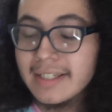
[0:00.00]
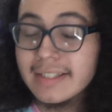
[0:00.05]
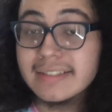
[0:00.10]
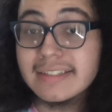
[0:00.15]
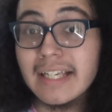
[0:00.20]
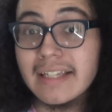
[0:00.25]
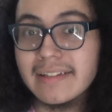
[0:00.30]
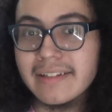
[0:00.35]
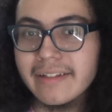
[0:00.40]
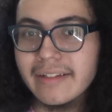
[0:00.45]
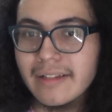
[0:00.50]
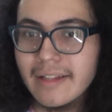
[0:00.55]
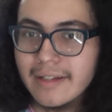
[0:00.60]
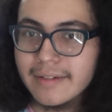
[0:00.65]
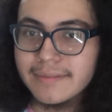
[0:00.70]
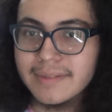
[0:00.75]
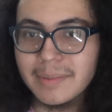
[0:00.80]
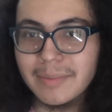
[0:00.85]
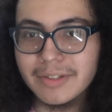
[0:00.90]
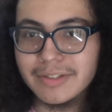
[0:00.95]
Sadly, a lot
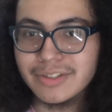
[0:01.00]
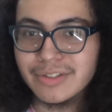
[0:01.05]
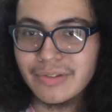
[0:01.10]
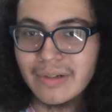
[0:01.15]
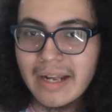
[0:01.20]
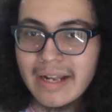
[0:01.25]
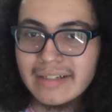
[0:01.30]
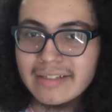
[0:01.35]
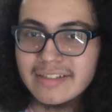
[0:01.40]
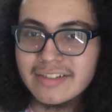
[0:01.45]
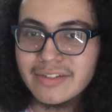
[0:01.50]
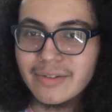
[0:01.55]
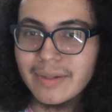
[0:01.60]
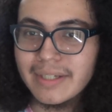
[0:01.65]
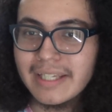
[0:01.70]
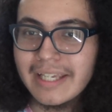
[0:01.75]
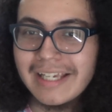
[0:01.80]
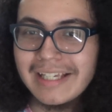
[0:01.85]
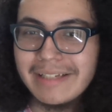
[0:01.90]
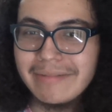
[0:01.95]
of them are scratched, so I
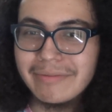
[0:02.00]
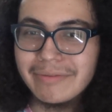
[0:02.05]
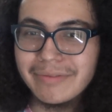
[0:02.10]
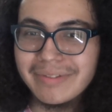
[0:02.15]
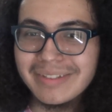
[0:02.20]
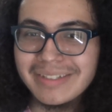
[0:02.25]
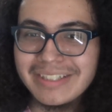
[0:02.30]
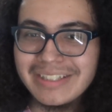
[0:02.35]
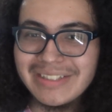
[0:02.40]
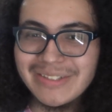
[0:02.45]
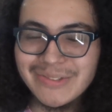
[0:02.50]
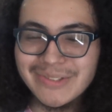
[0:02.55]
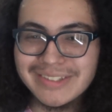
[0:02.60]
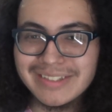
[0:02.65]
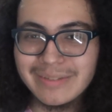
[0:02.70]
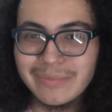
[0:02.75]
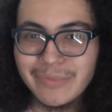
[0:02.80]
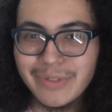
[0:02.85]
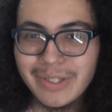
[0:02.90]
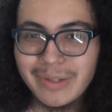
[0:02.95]
can't even really use
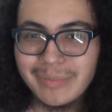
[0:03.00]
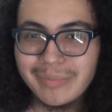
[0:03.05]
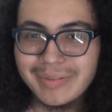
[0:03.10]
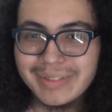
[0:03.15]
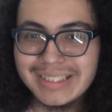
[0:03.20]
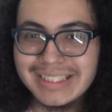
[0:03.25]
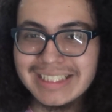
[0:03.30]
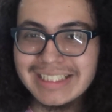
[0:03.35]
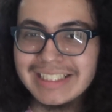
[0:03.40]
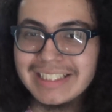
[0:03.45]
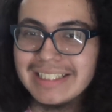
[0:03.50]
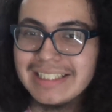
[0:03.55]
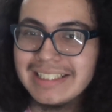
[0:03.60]
them well, but